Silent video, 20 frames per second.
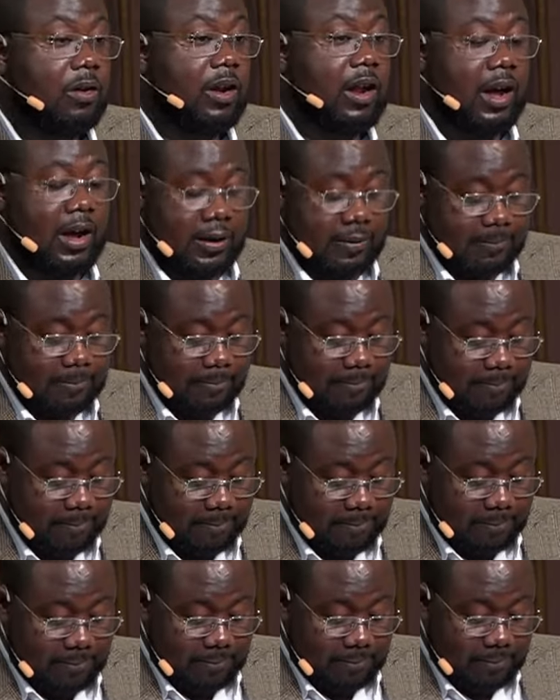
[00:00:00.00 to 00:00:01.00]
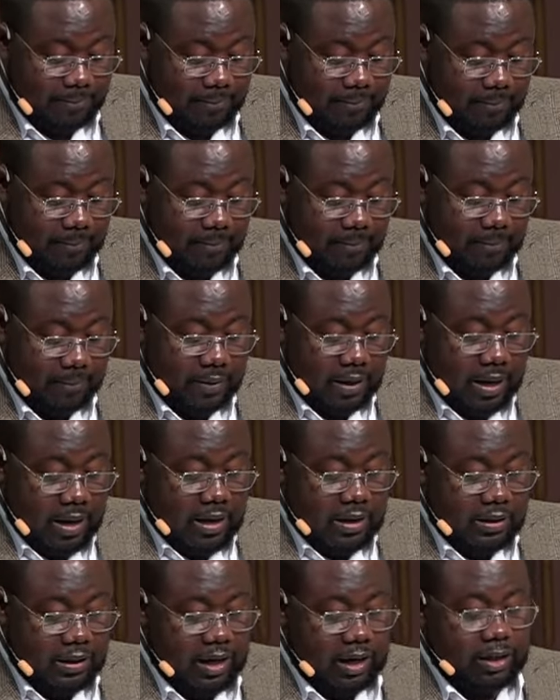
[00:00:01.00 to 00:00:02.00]
not.
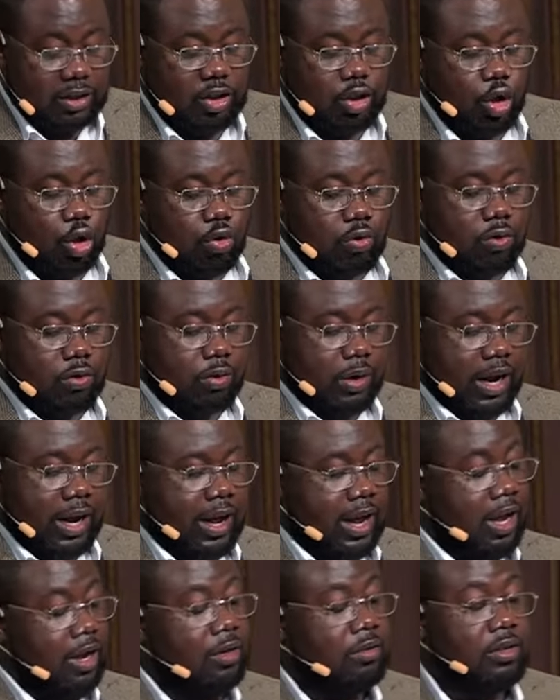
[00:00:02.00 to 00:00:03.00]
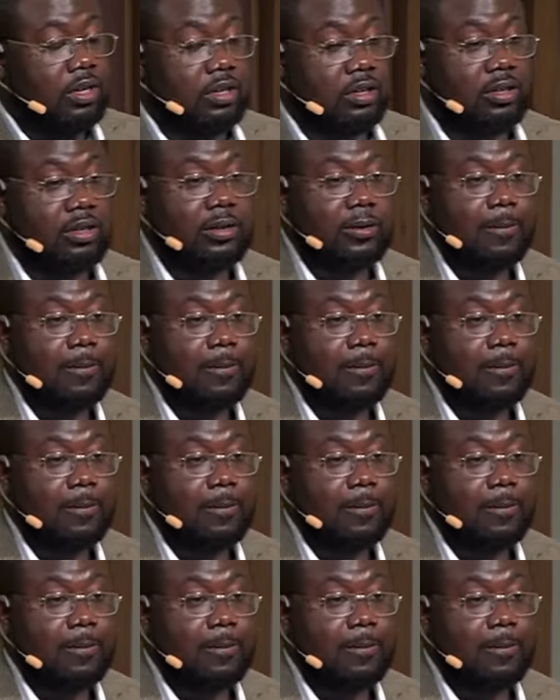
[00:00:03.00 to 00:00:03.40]
There's no gray area.